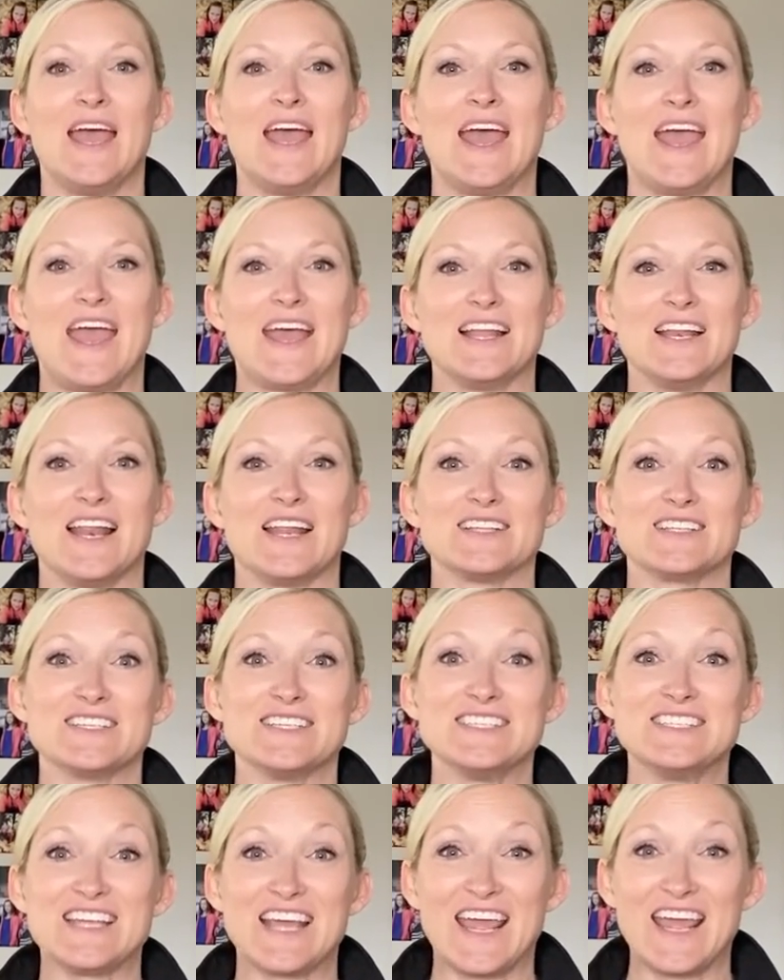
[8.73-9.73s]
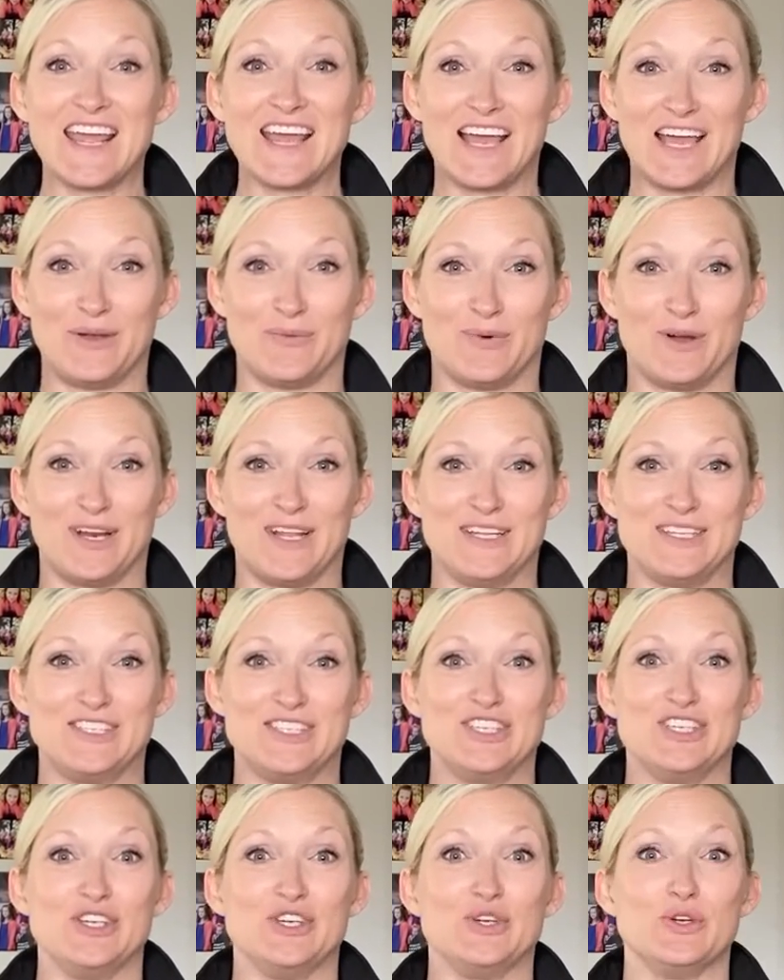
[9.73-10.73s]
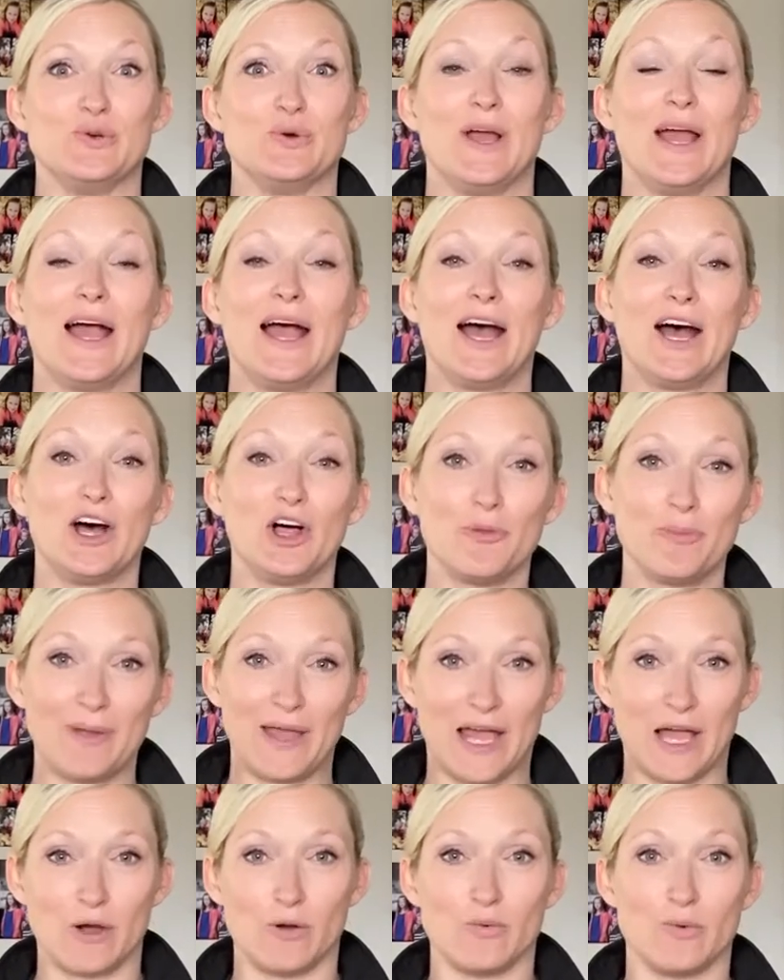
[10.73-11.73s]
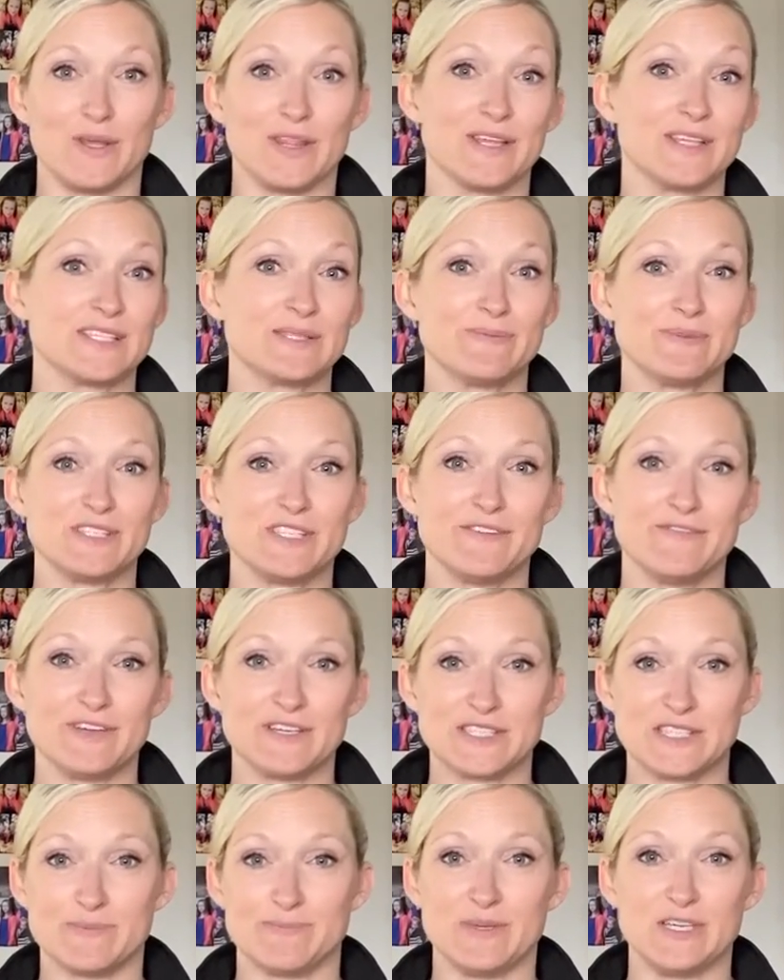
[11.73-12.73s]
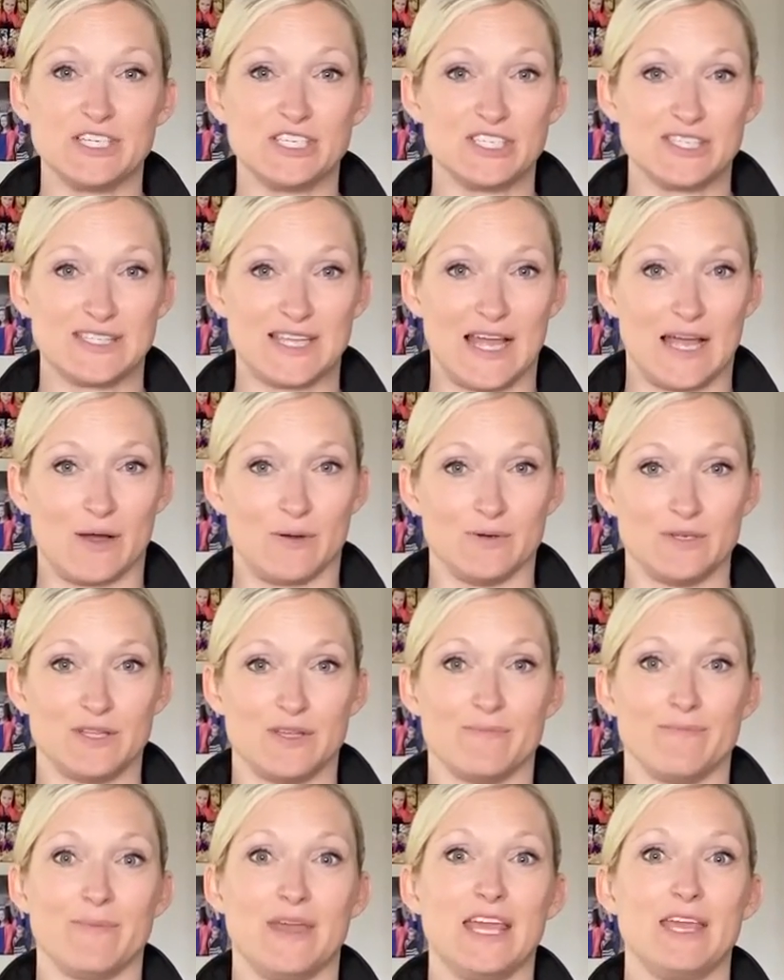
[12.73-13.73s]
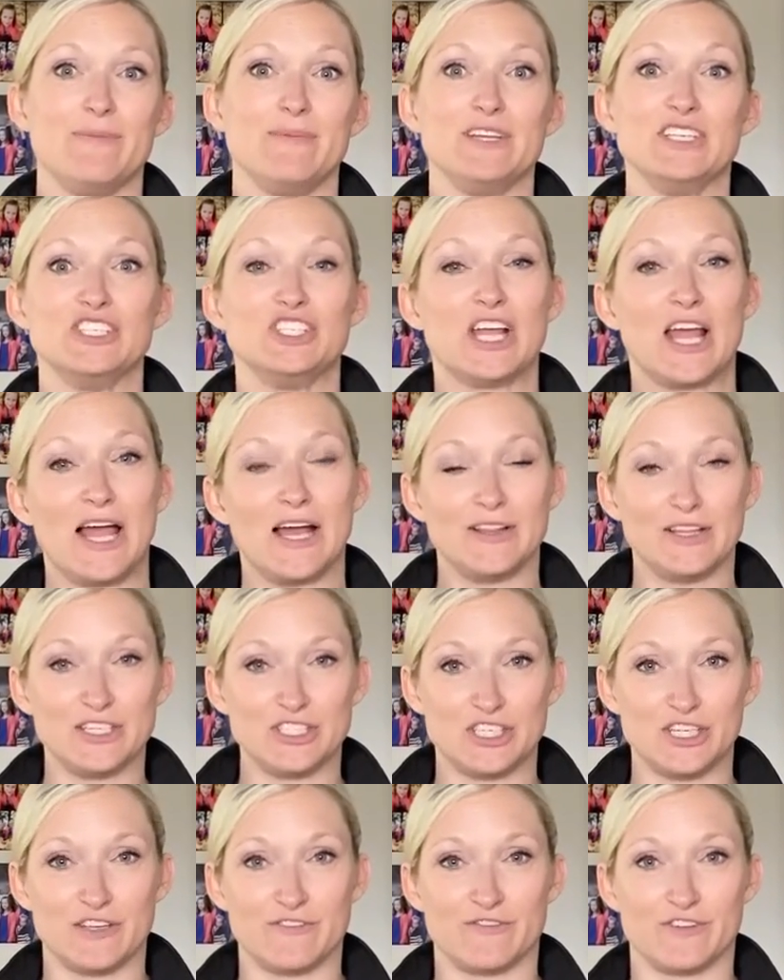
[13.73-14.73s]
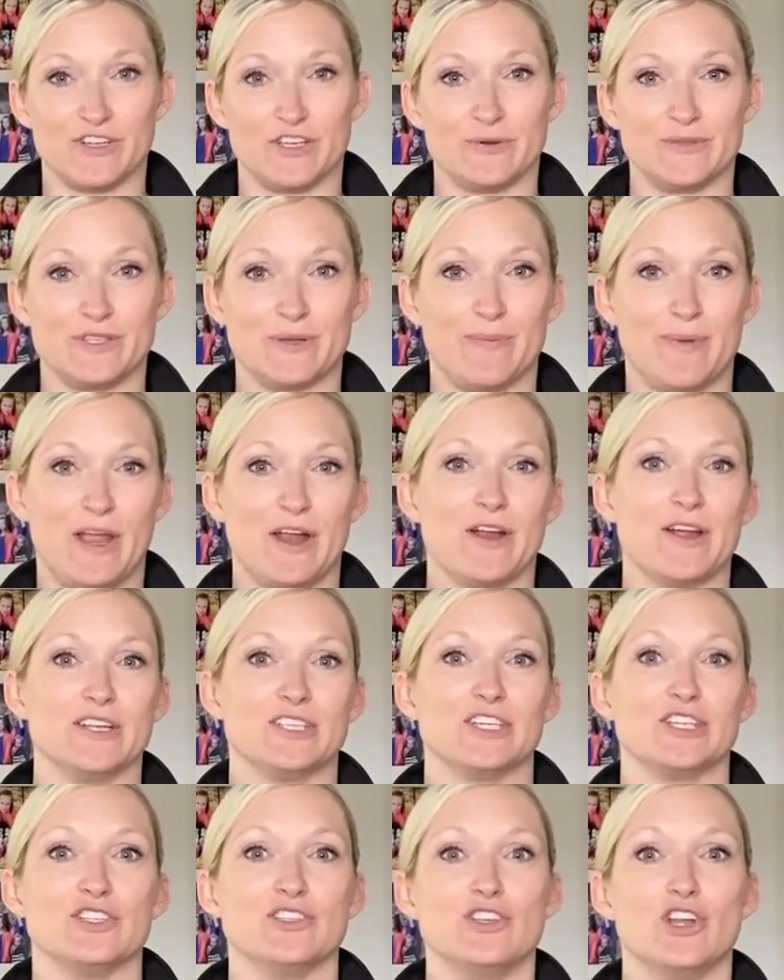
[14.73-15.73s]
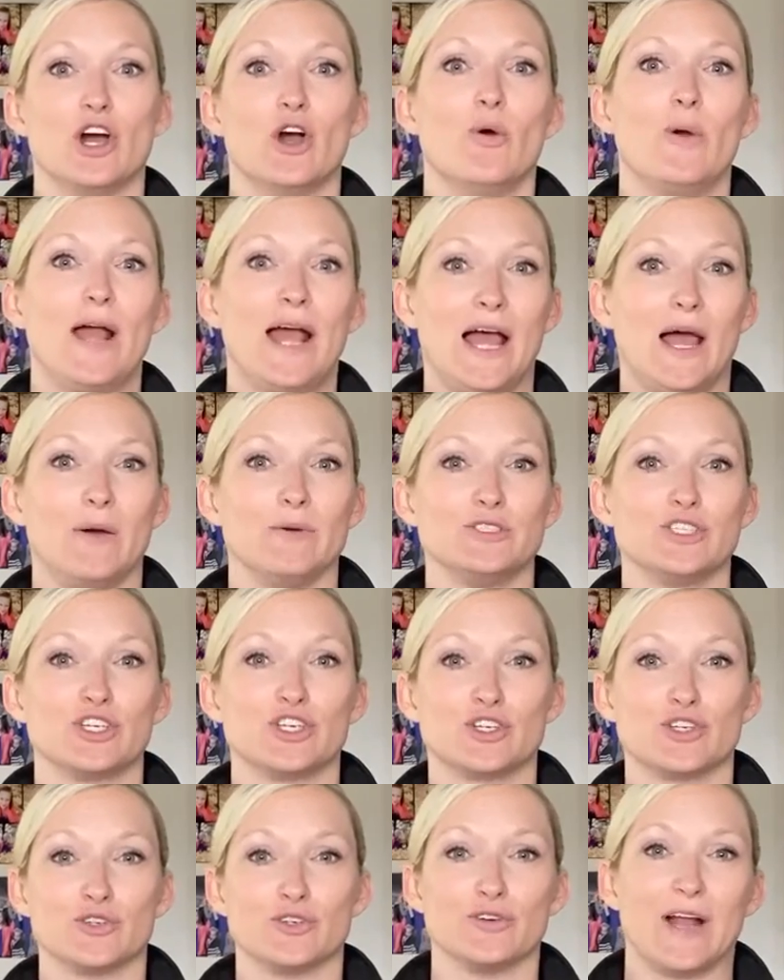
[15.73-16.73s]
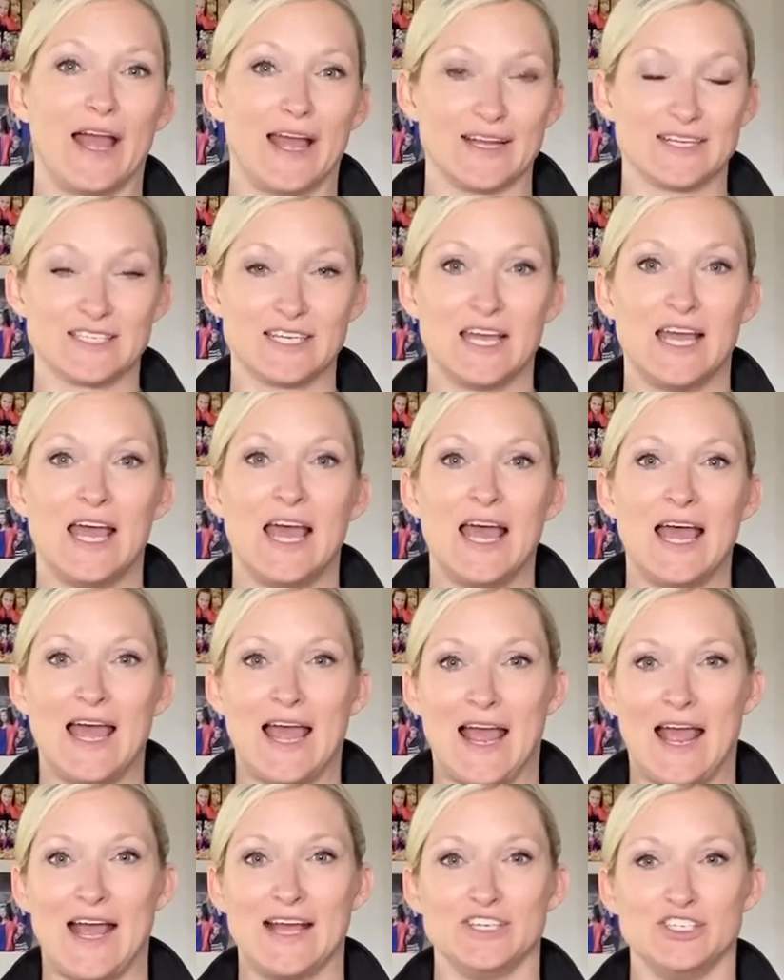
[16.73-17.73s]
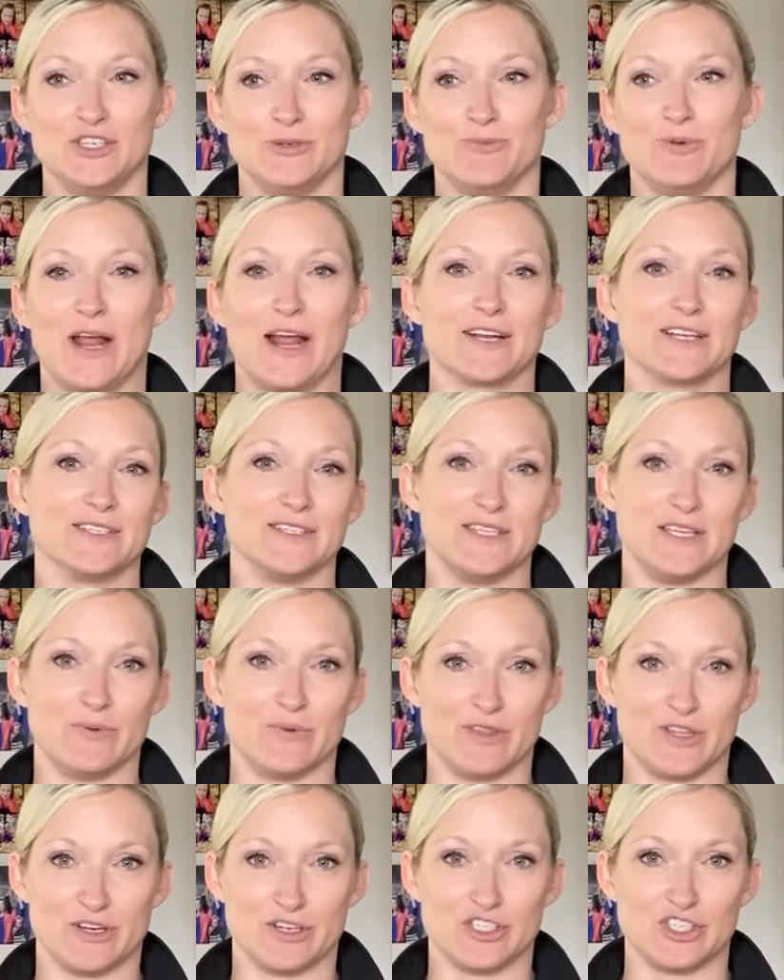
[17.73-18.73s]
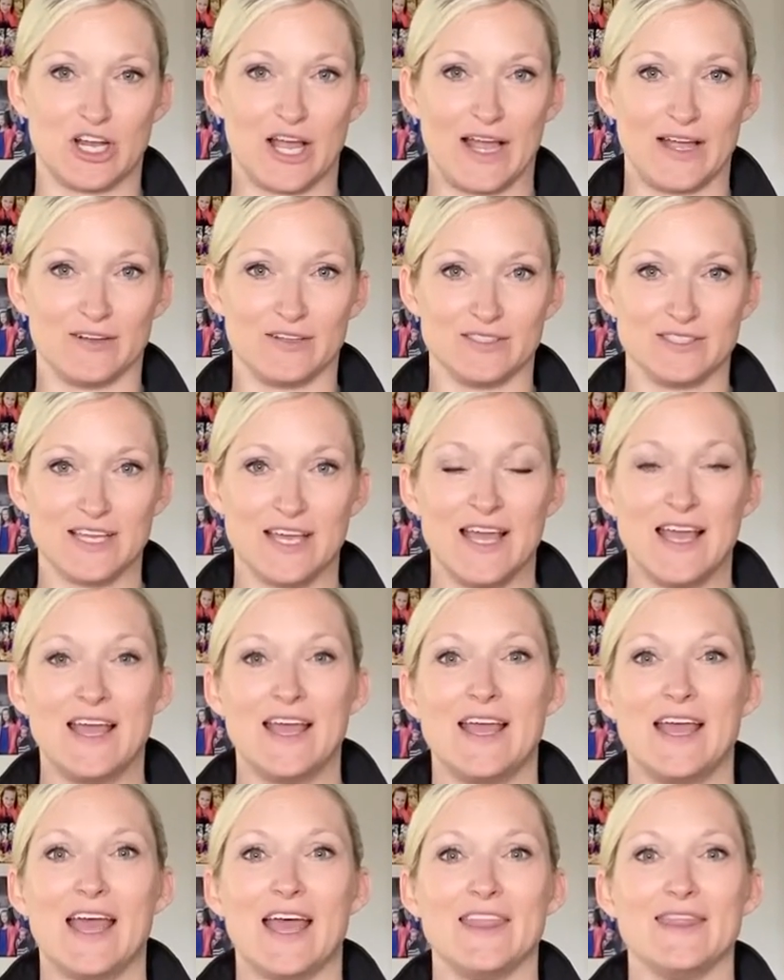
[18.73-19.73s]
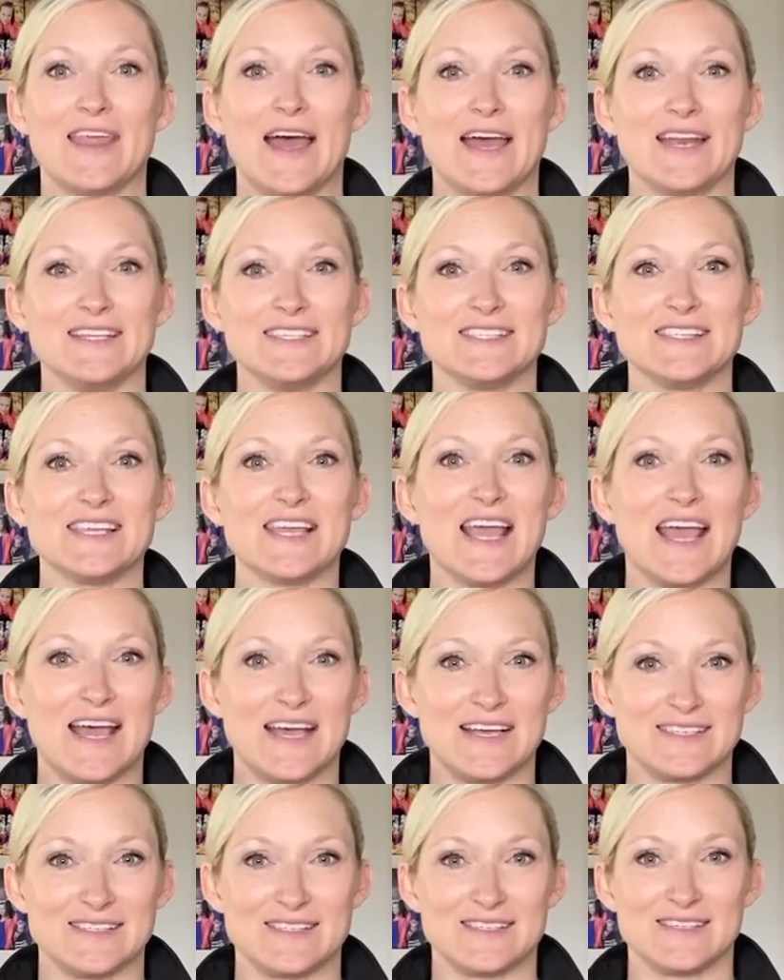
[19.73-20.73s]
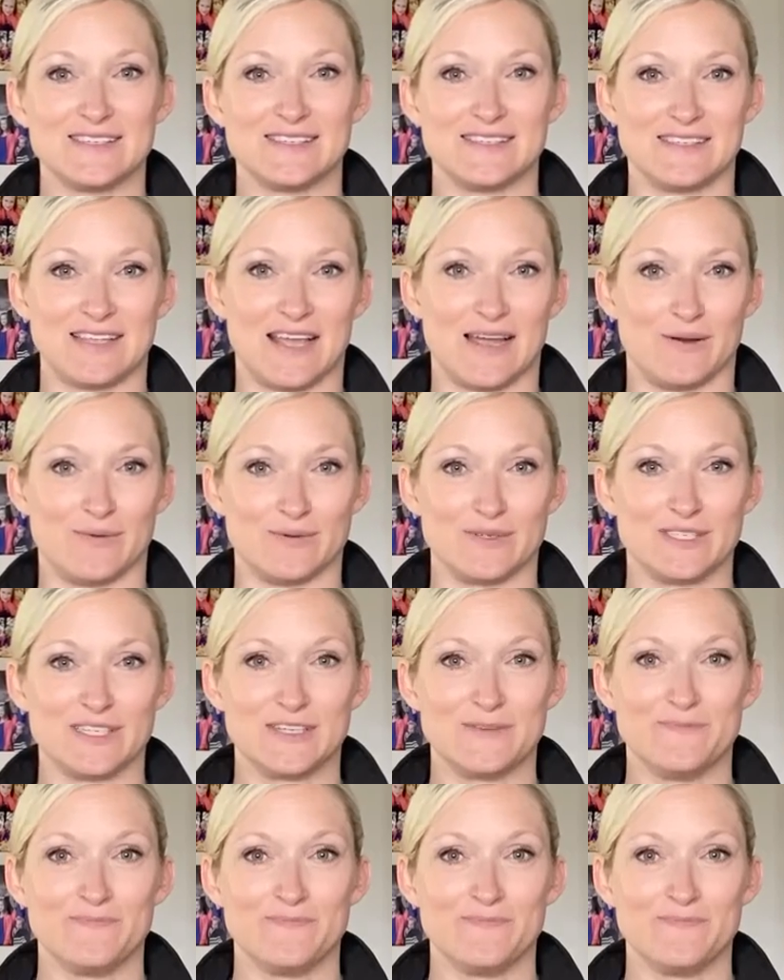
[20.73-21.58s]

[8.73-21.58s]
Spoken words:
And today I wanted to help out with a specific speech sound that may be challenging for you as a parent to know how to correct as you're practicing with your child. And that is the S sound.